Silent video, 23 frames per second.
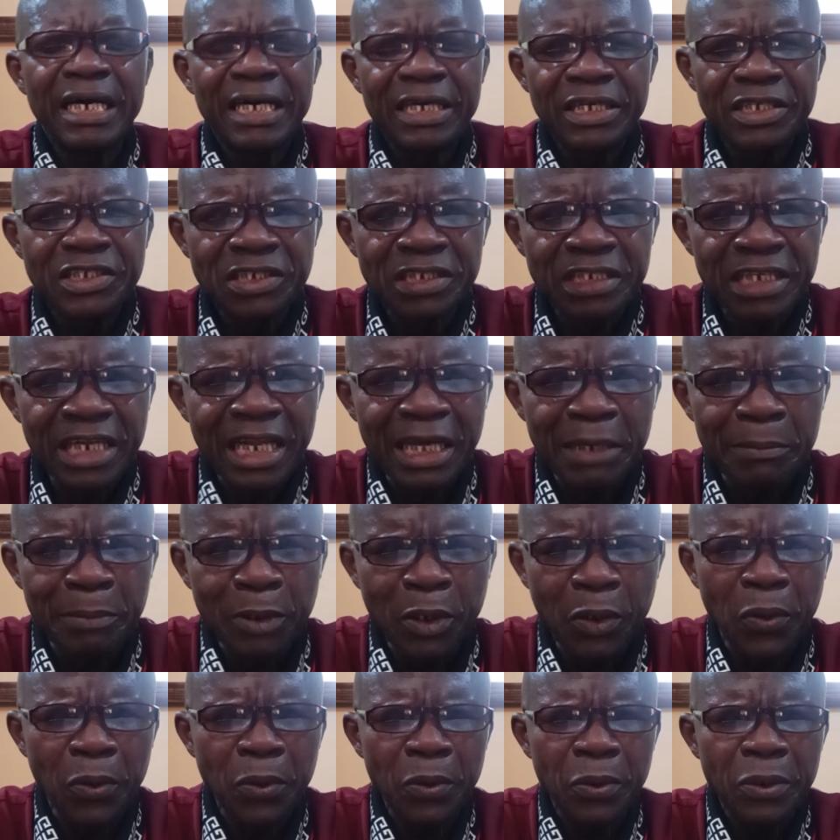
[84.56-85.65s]

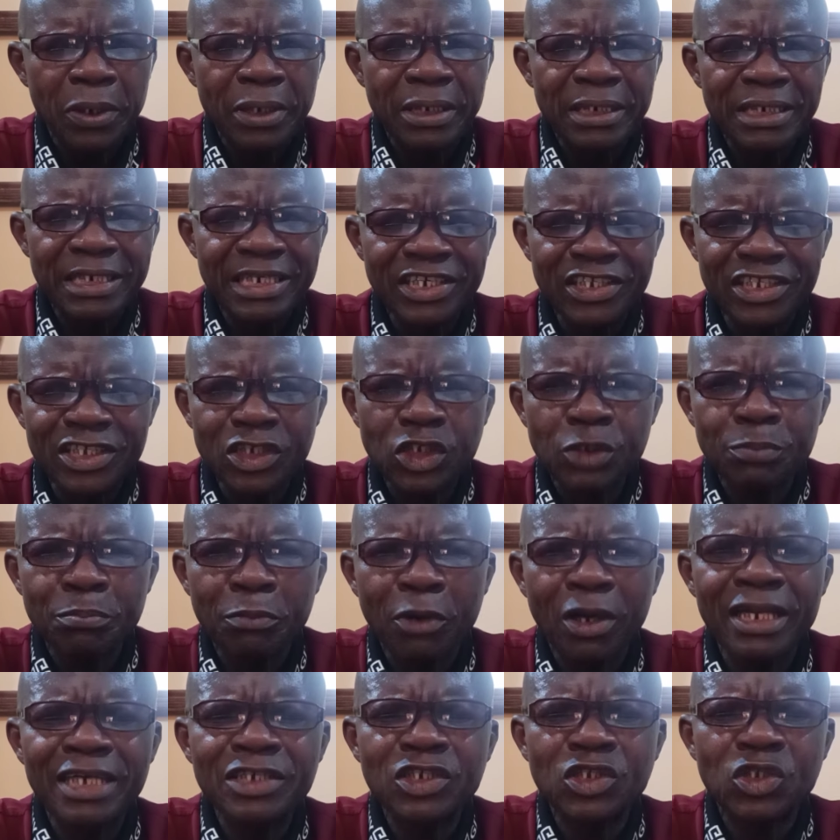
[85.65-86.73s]
Syllable is the
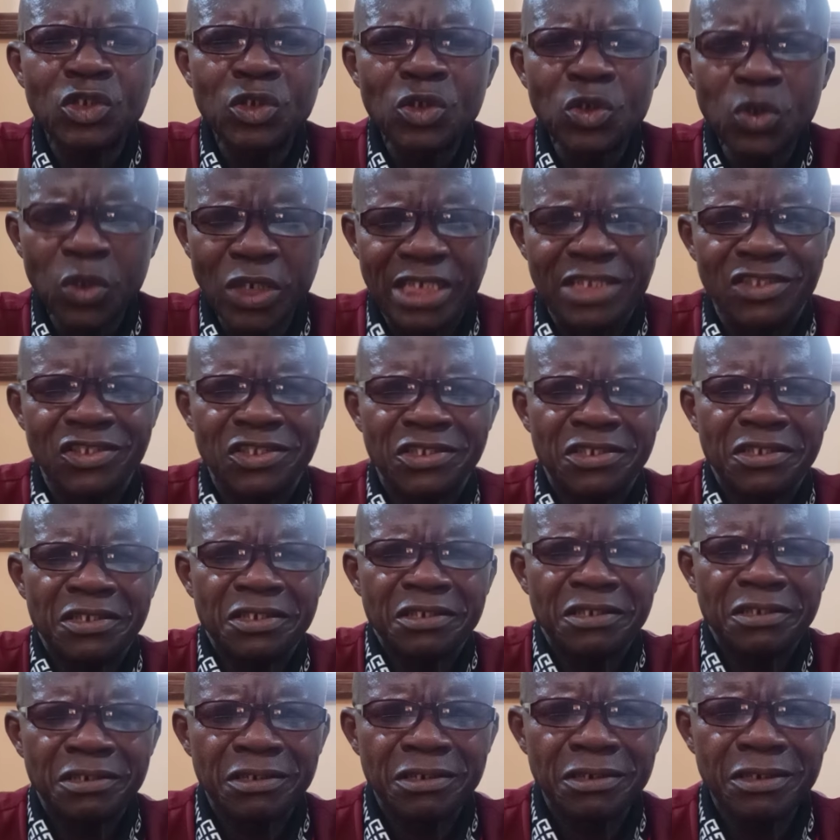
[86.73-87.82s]
smallest unit
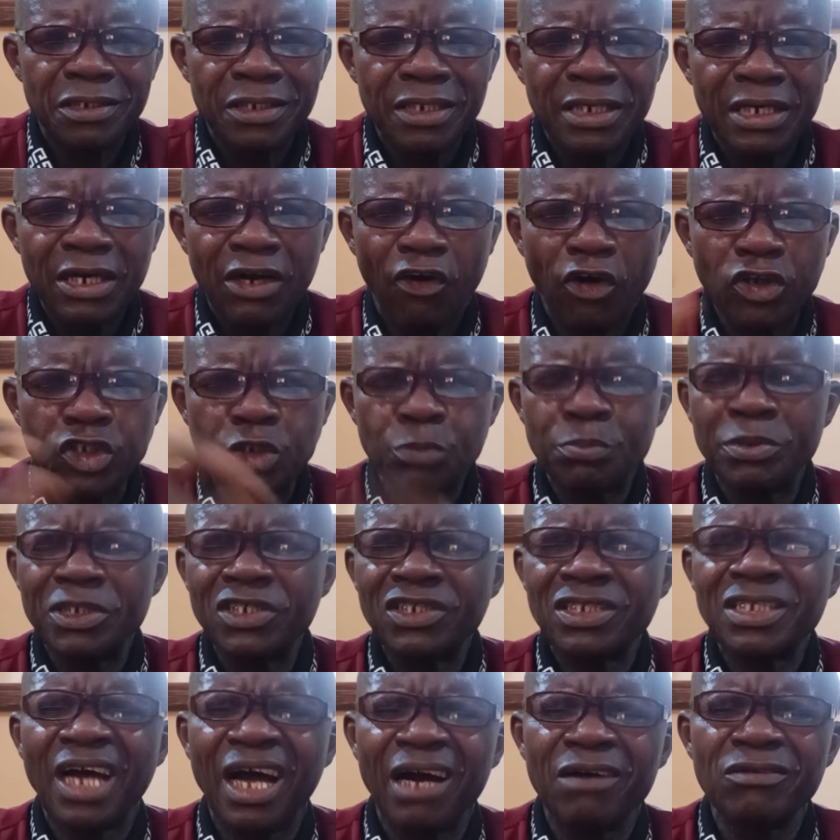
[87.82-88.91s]
of speech
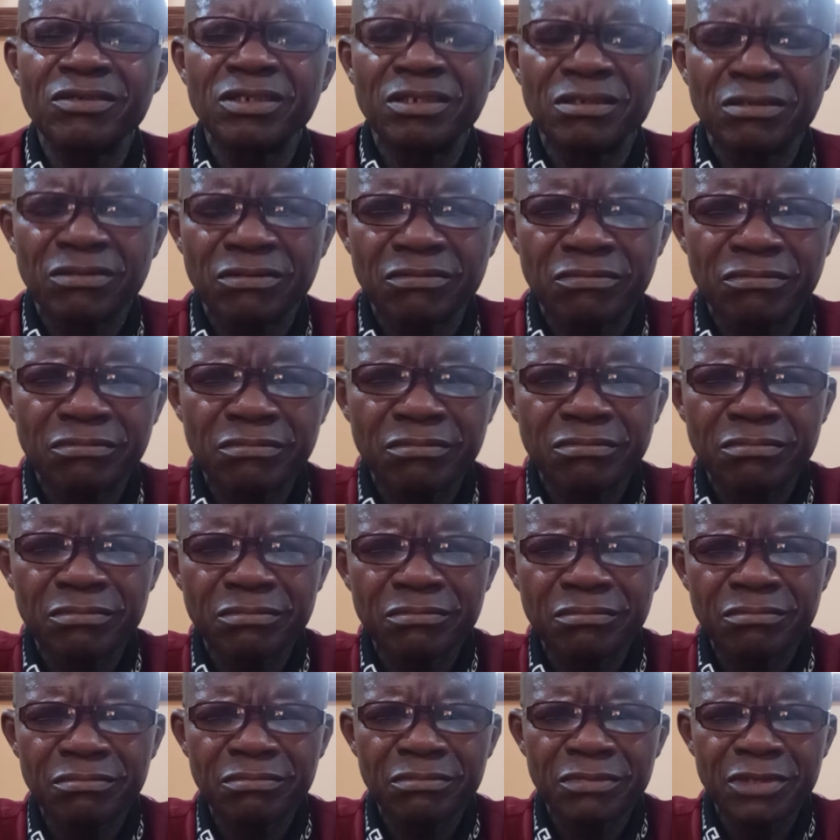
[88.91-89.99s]
sound,
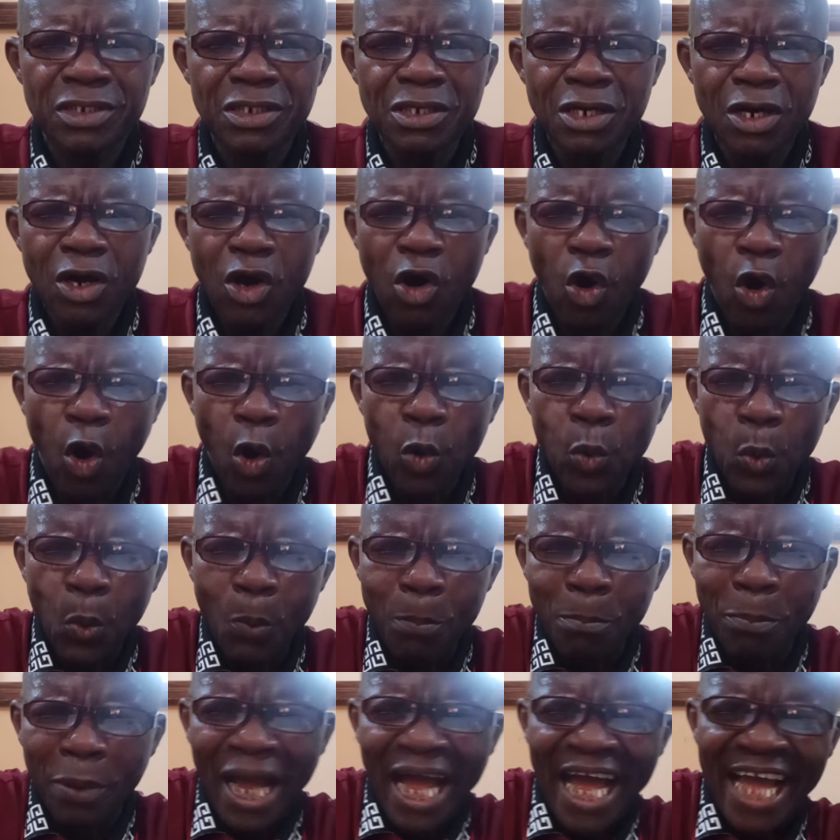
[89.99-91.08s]

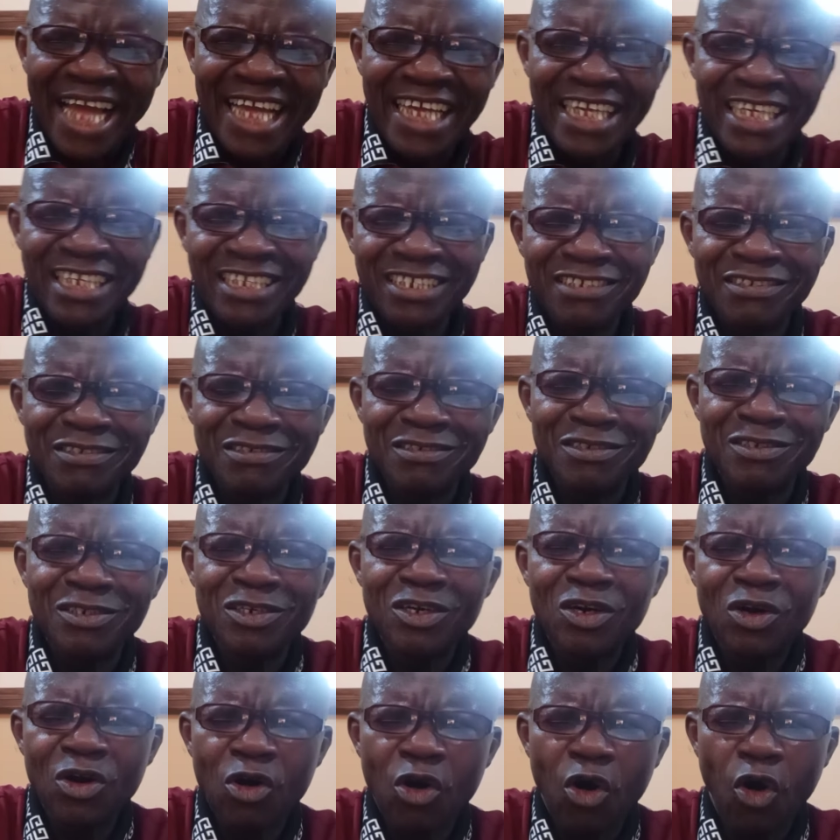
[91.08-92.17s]
occupying
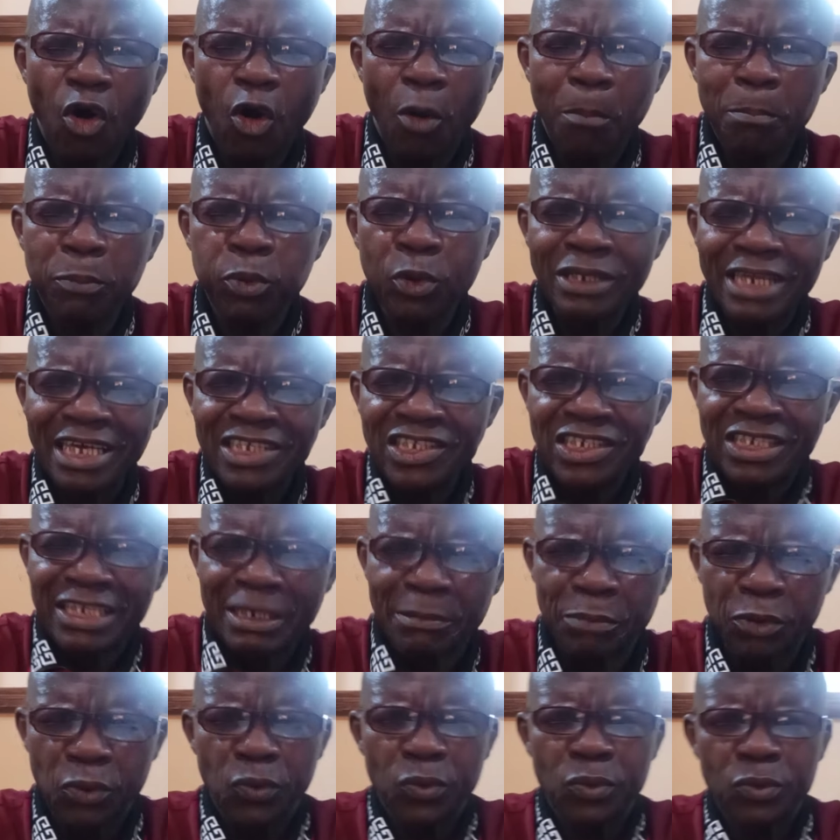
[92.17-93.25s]
or
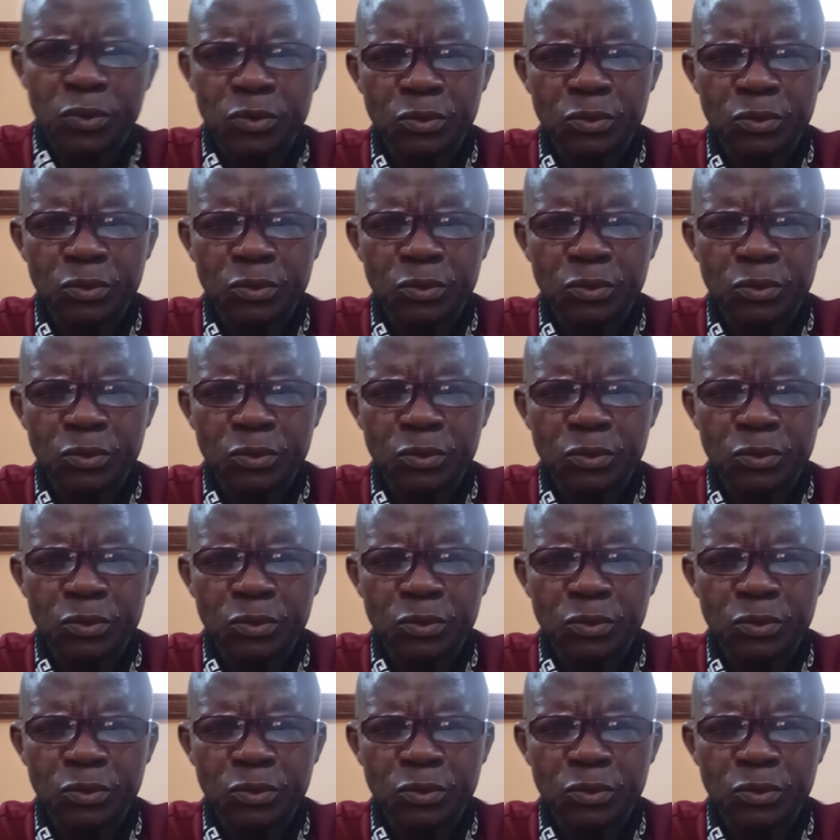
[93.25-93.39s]
pronounceable